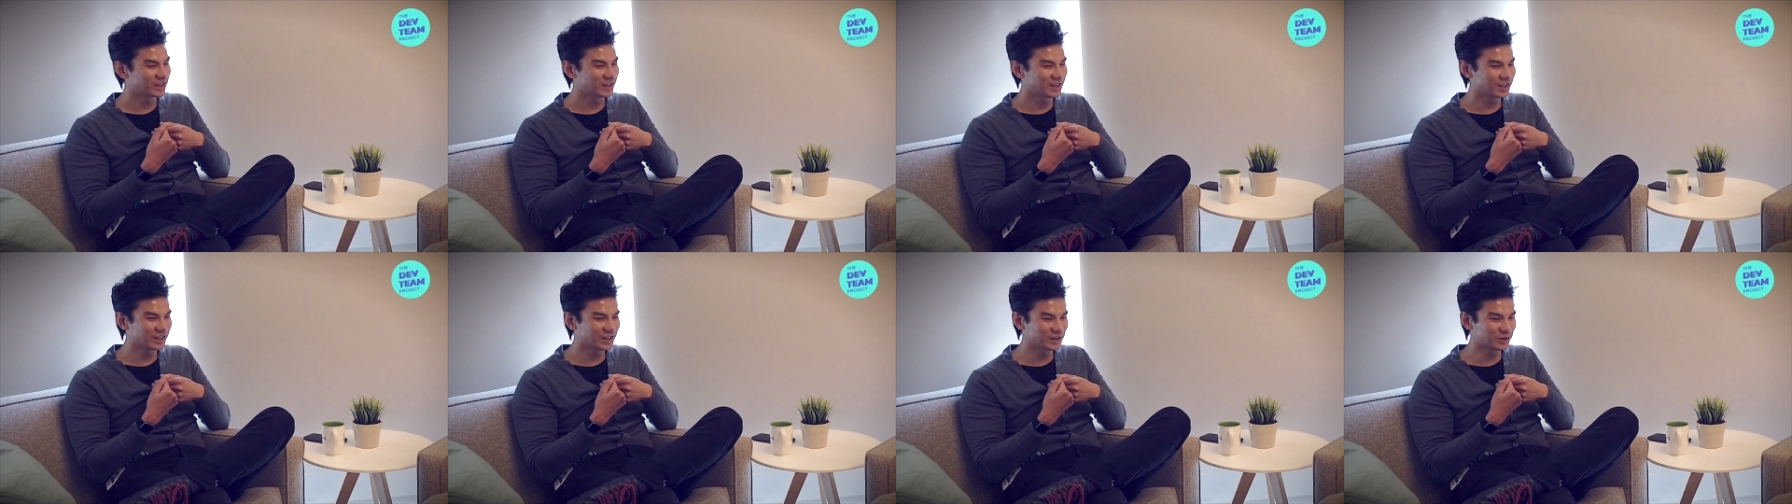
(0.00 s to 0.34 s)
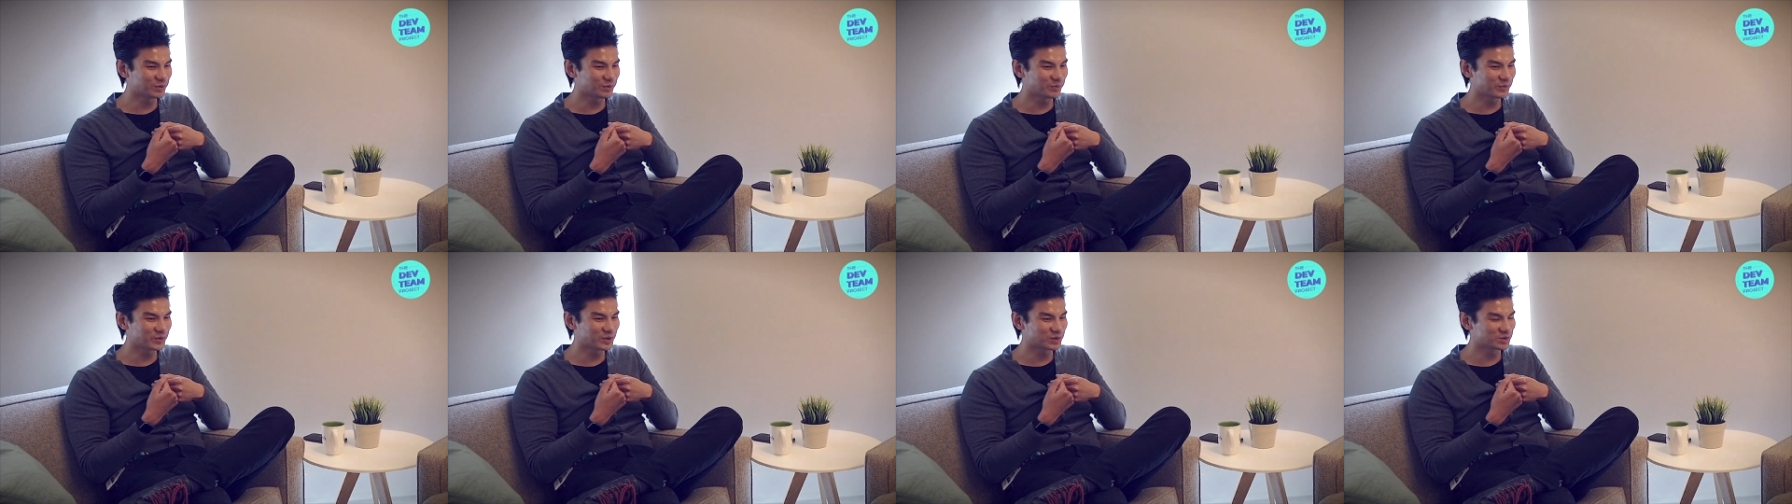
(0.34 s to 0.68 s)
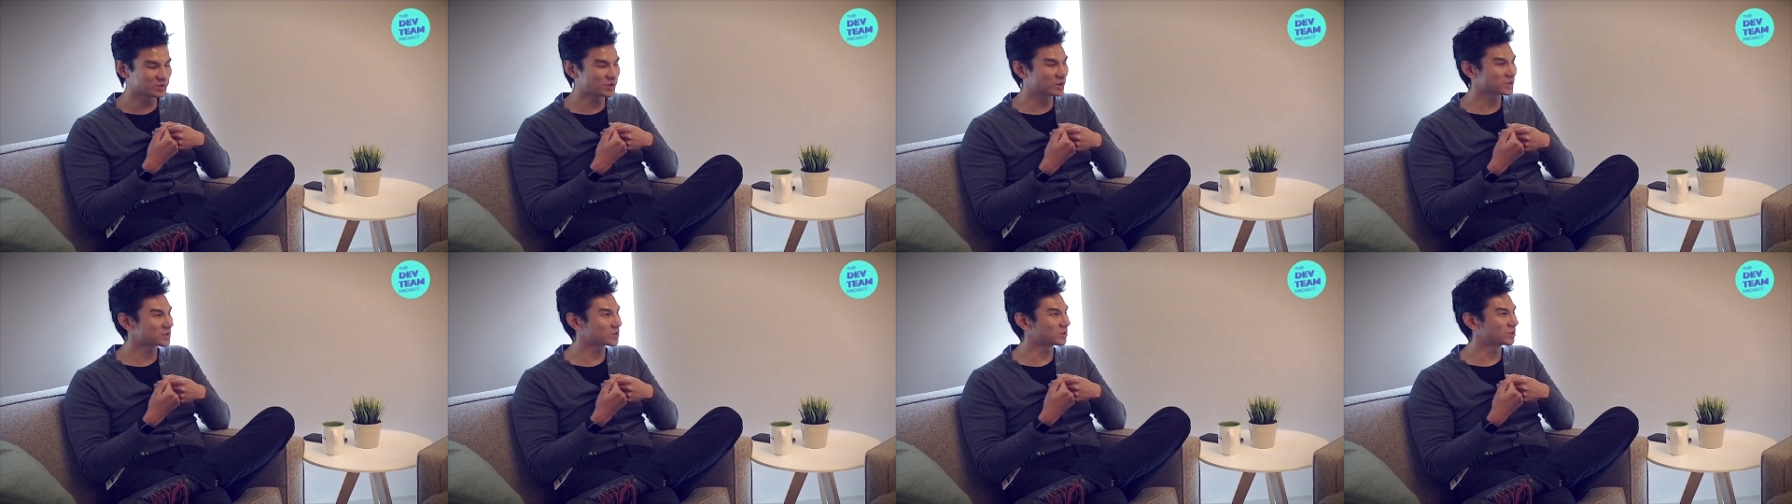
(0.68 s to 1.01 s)

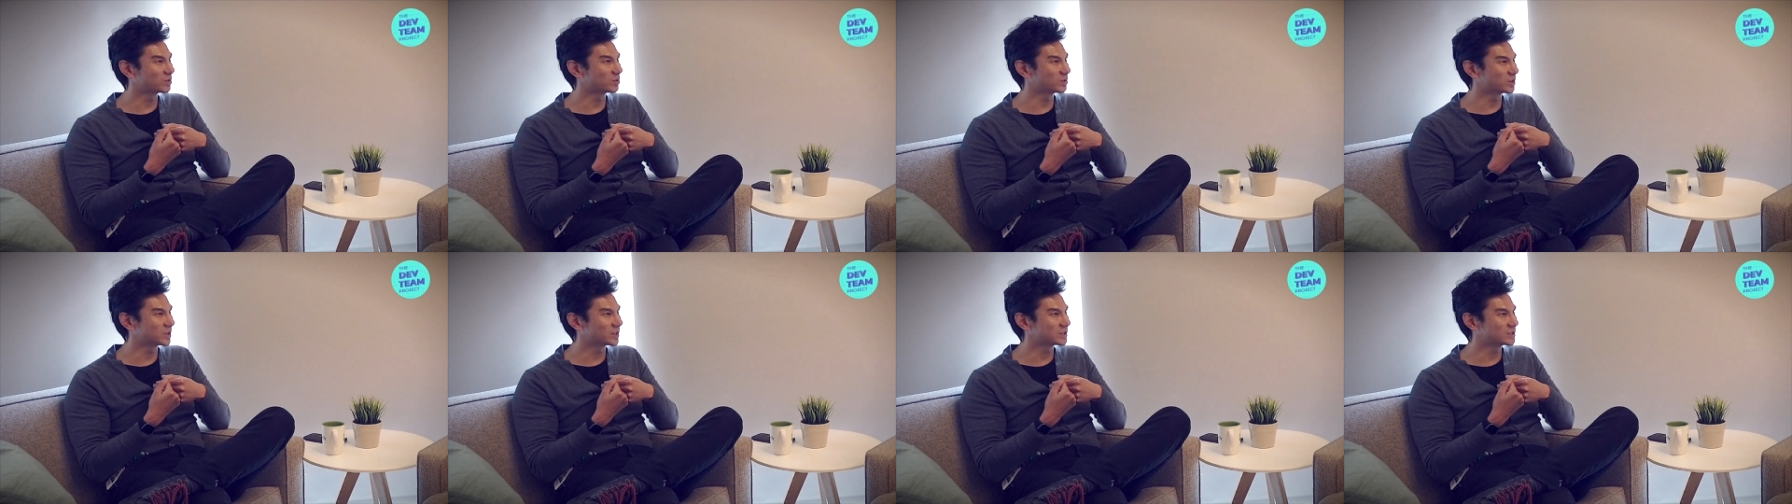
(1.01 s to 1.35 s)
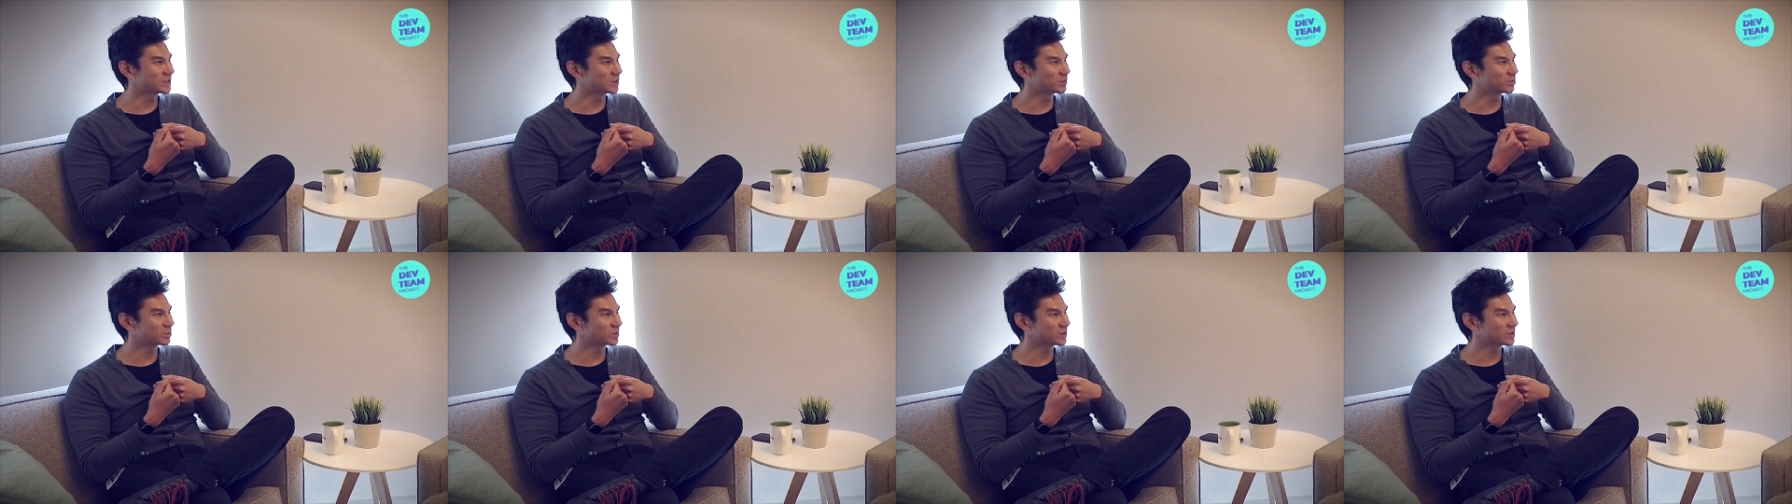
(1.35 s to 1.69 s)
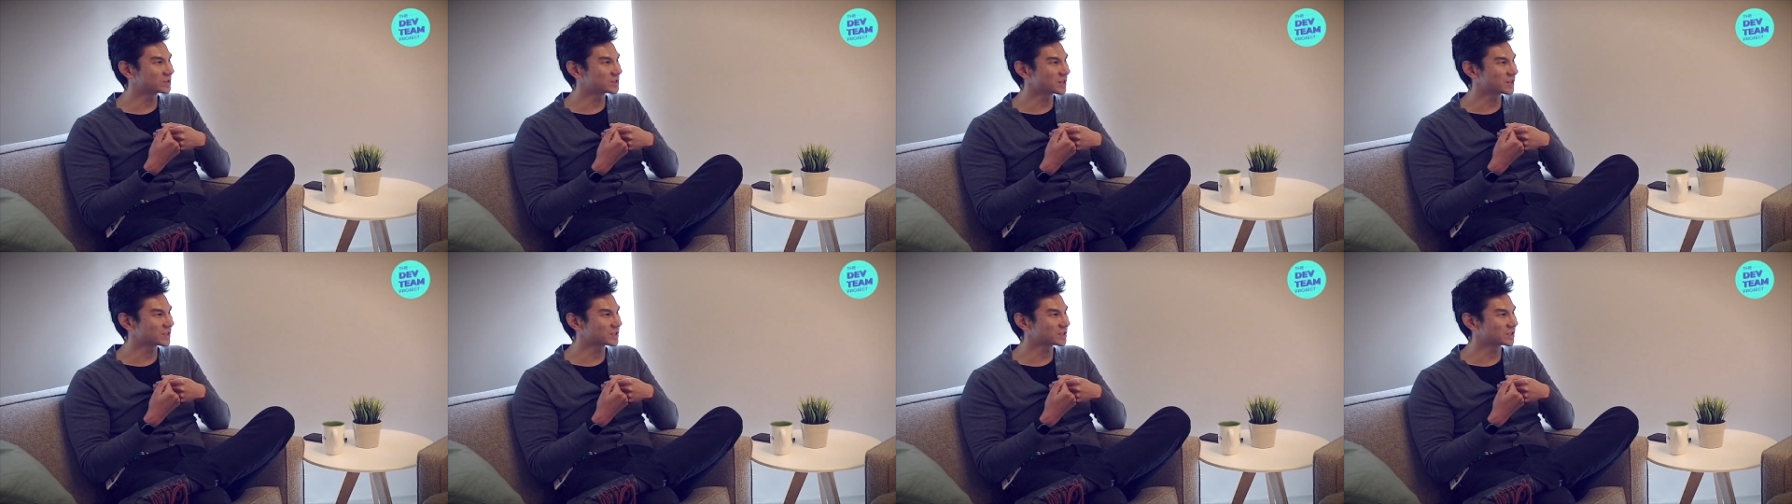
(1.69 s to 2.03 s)
there's also a deep
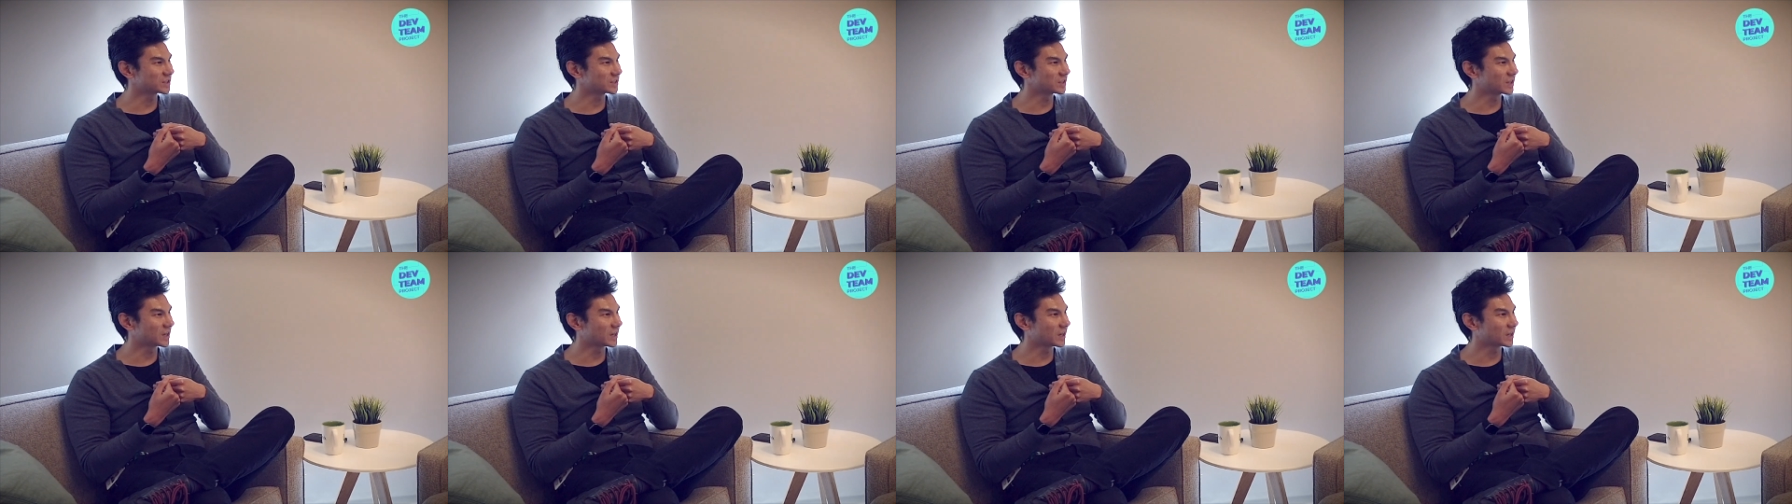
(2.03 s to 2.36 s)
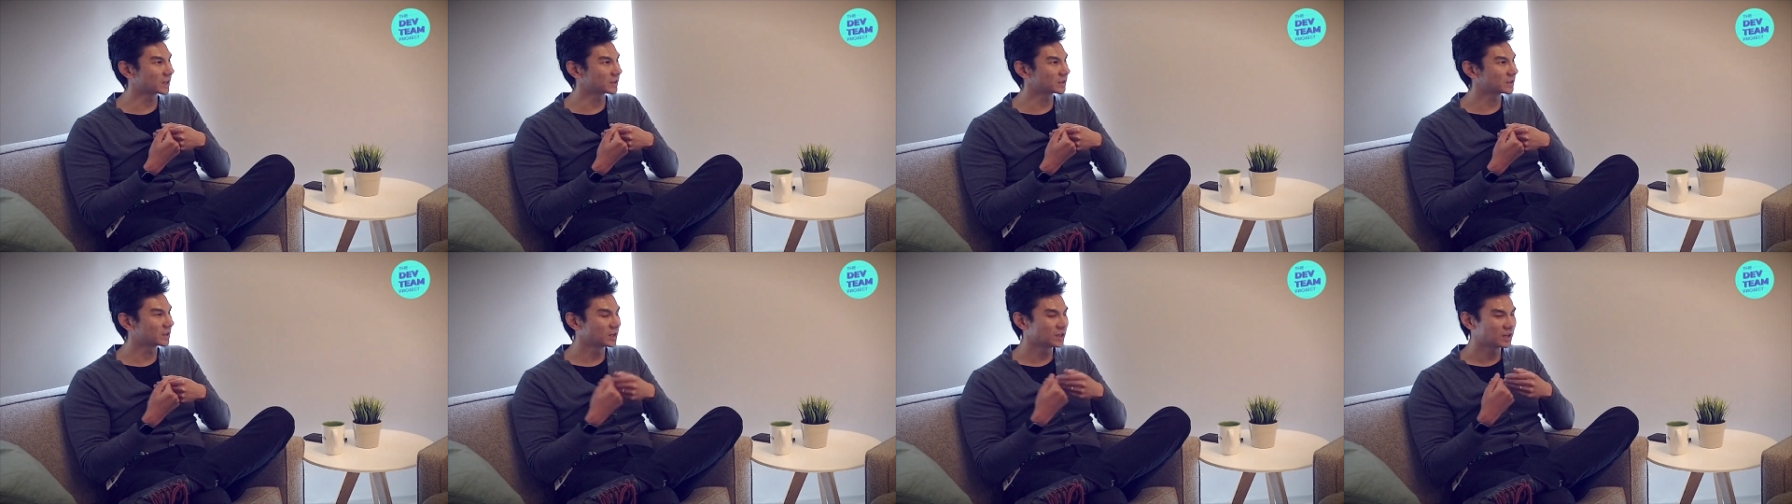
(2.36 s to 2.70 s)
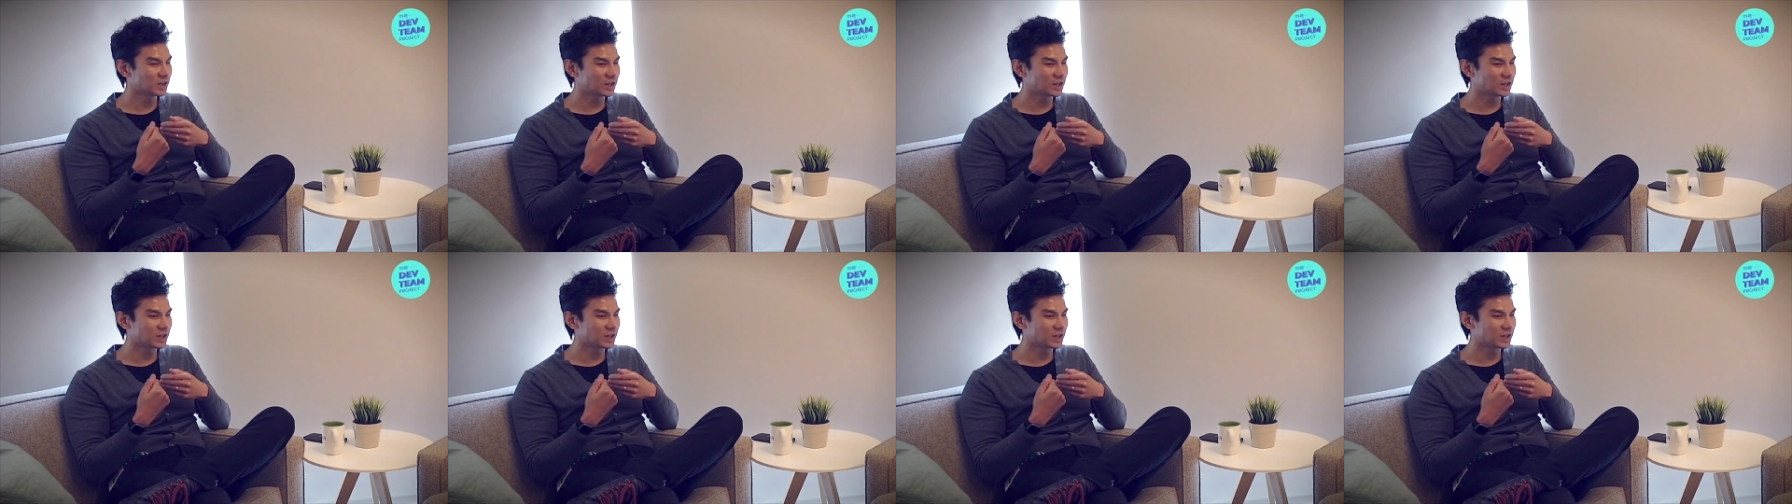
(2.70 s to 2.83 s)
realization that